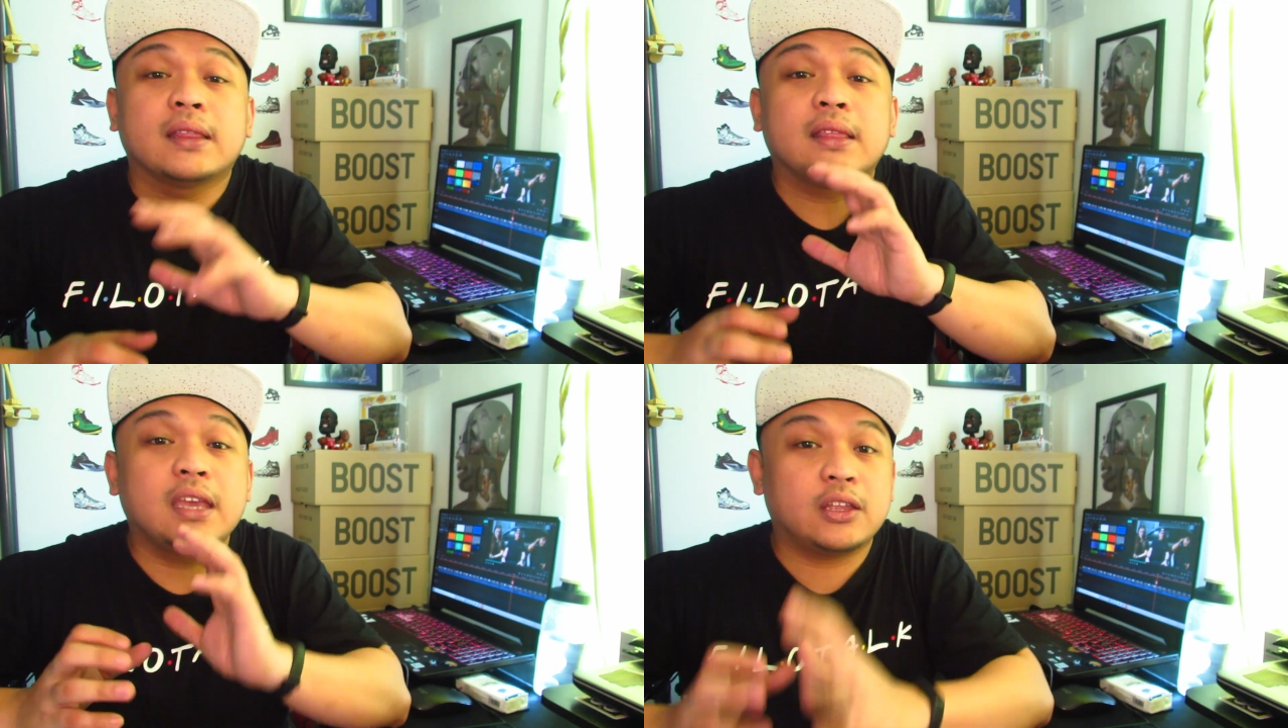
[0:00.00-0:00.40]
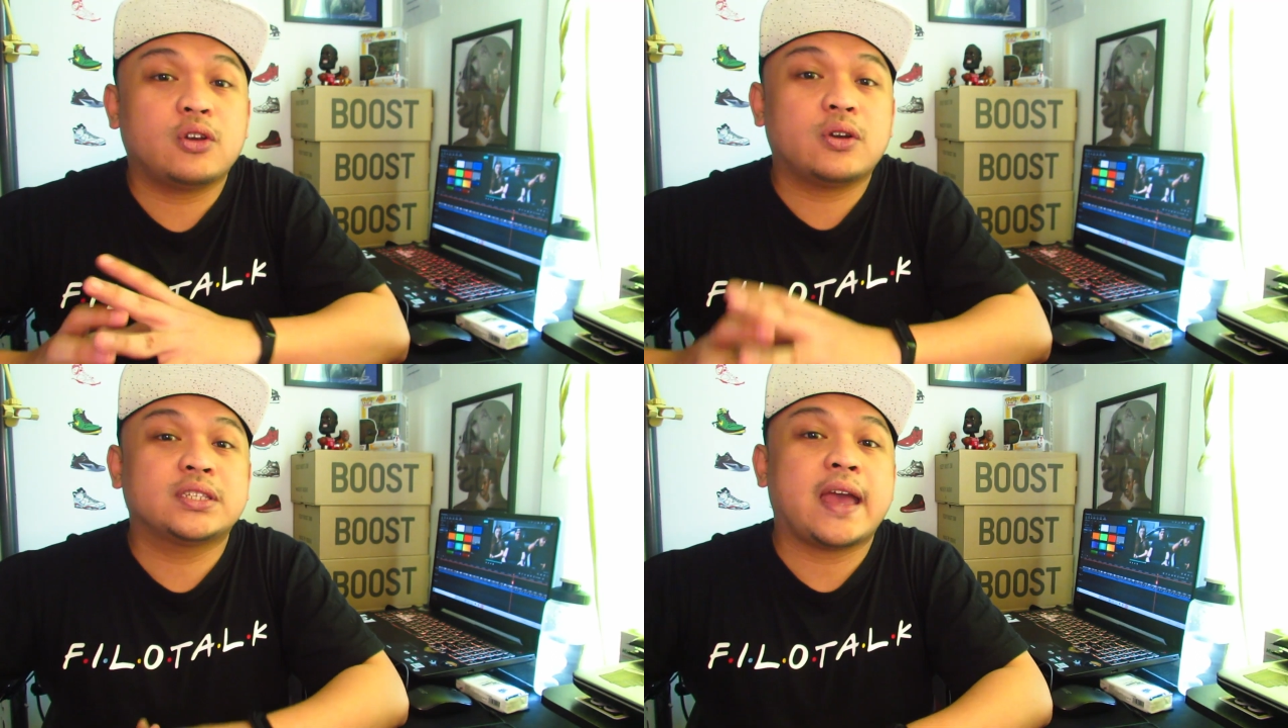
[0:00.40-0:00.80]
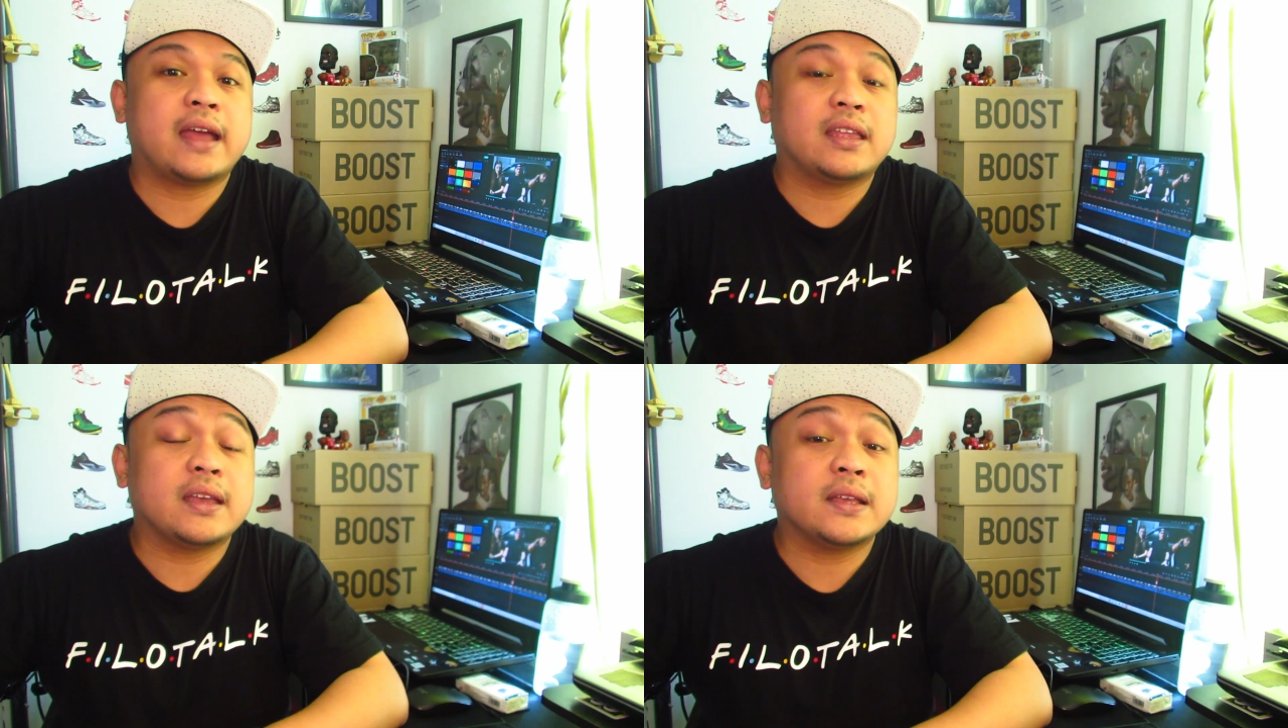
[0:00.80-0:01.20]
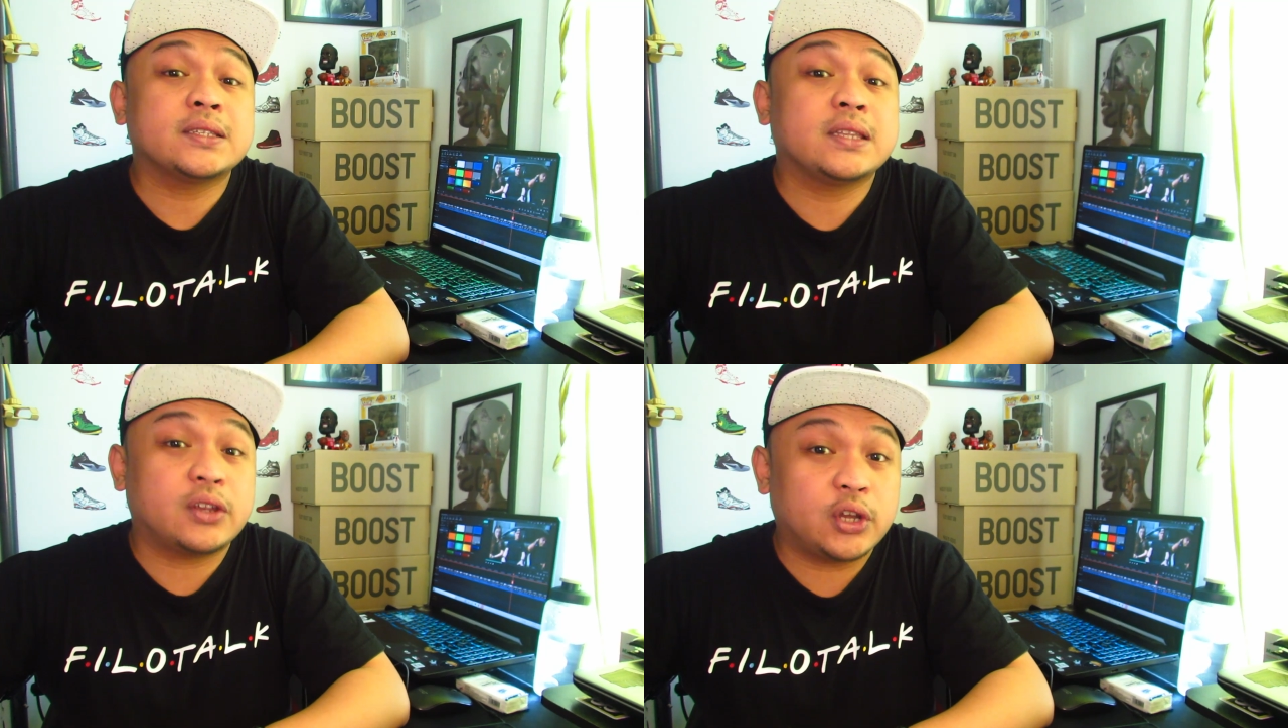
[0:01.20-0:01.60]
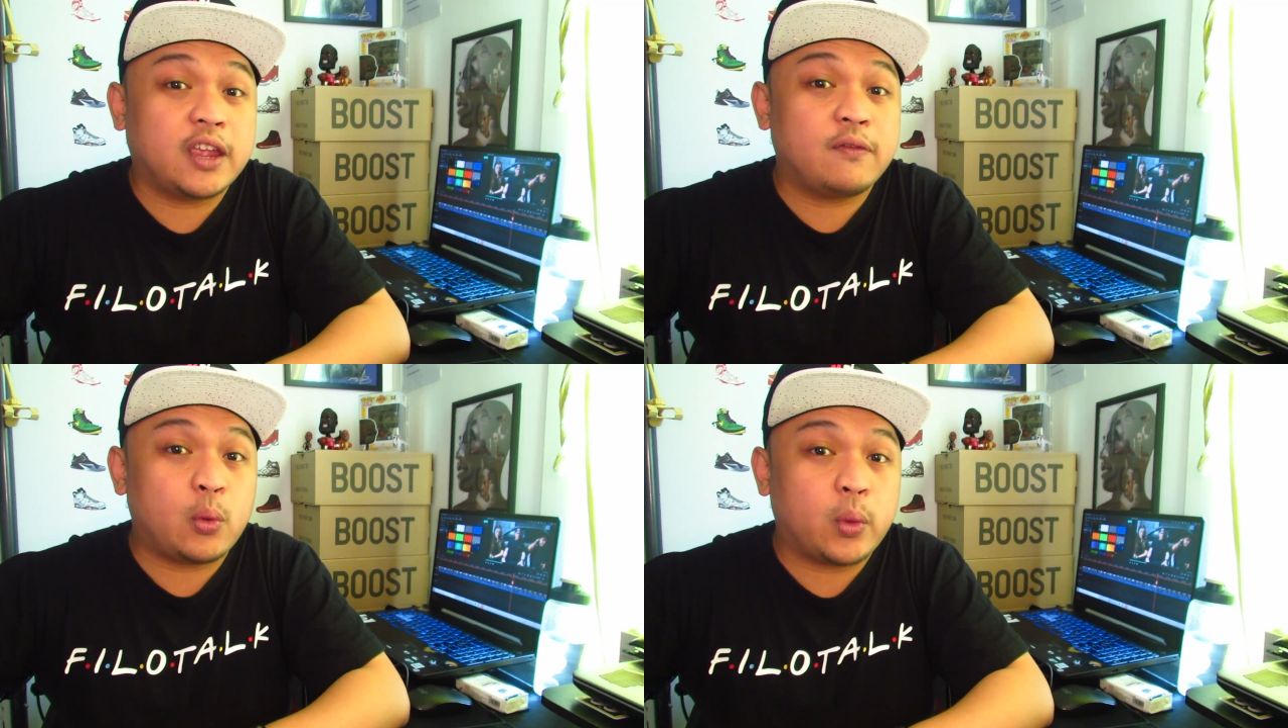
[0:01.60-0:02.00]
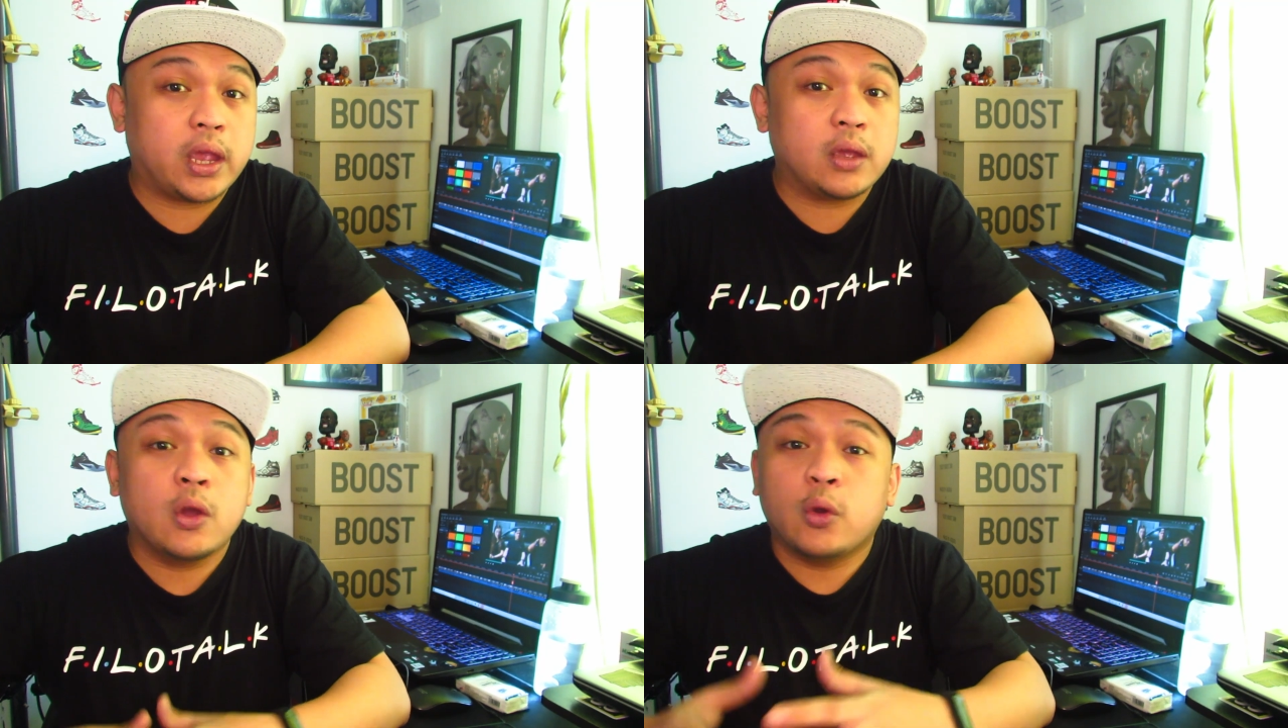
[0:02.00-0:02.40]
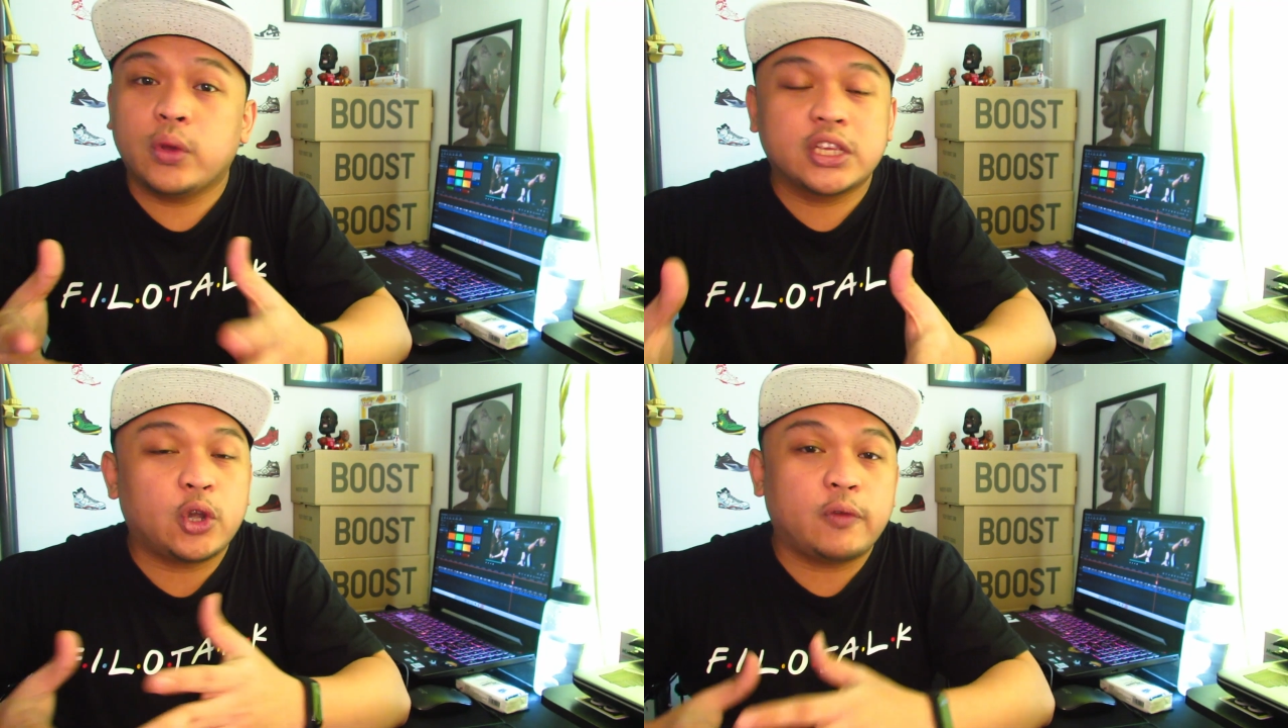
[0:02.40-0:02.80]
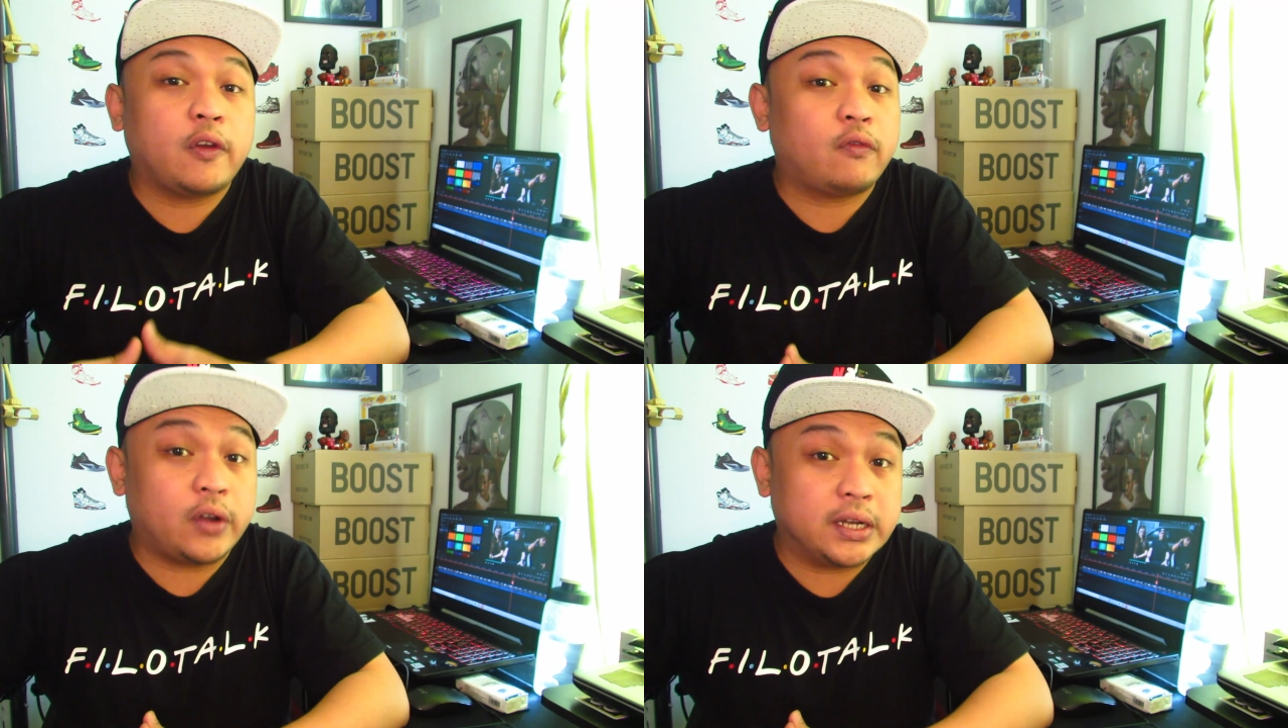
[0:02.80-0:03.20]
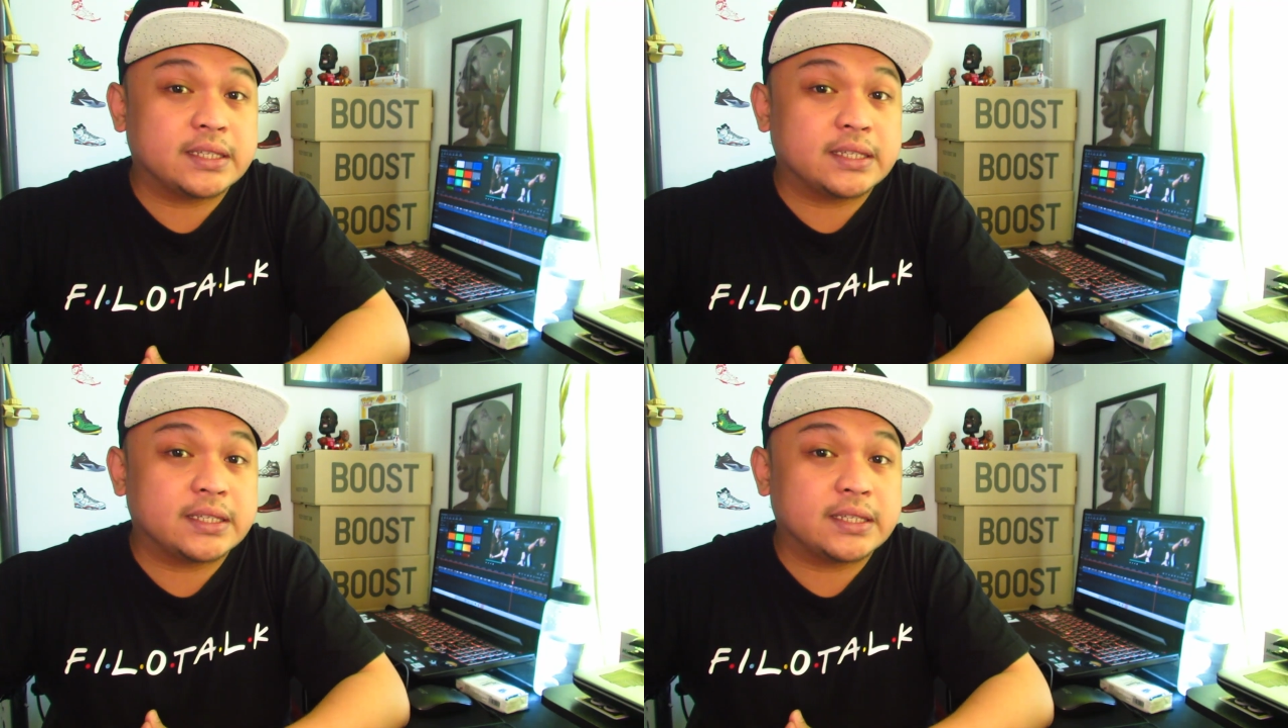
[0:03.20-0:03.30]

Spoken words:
dito sa ating sneaker giveaway with your preferred